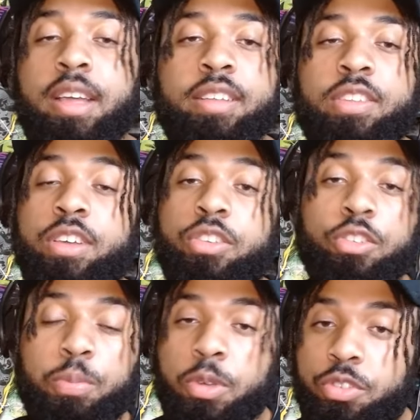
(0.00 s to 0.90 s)
good as
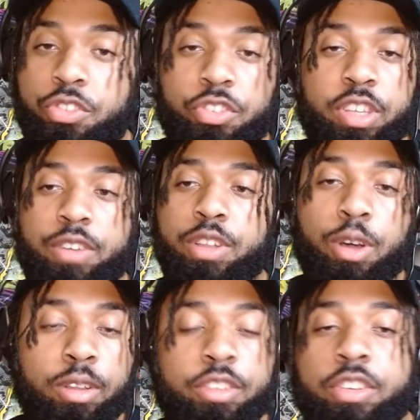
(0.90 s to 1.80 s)
in you're supposed to just
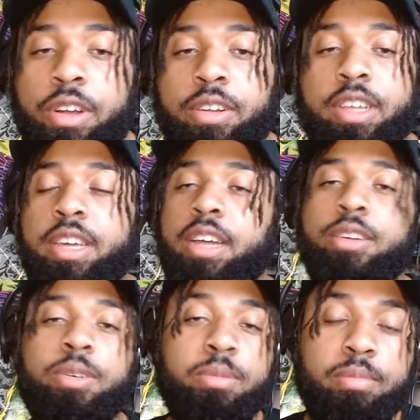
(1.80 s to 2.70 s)
give it all to
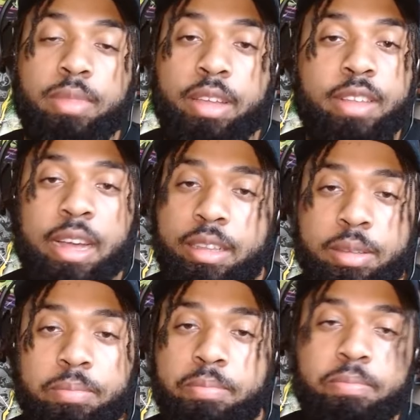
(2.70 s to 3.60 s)
charity. I don't
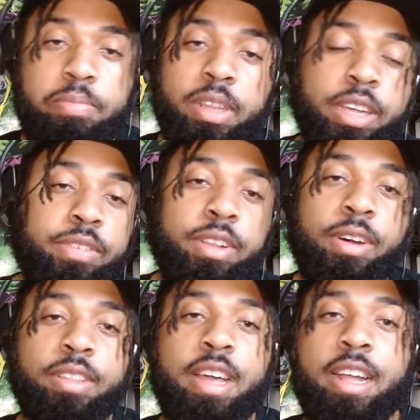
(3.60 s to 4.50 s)
exactly
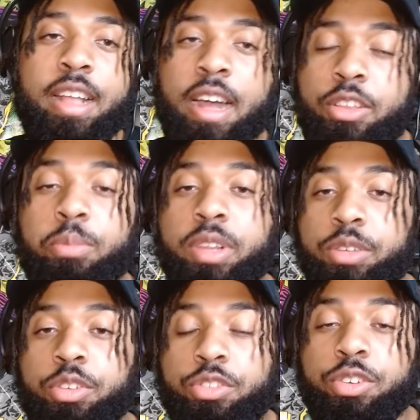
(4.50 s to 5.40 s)
believe in all that. I
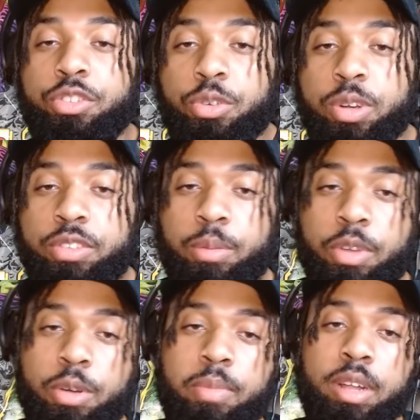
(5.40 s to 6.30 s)
do believe you should enjoy
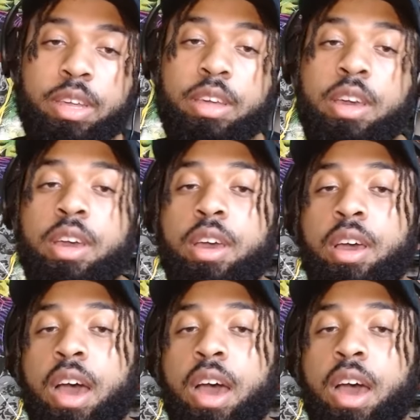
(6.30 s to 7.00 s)
some of your money.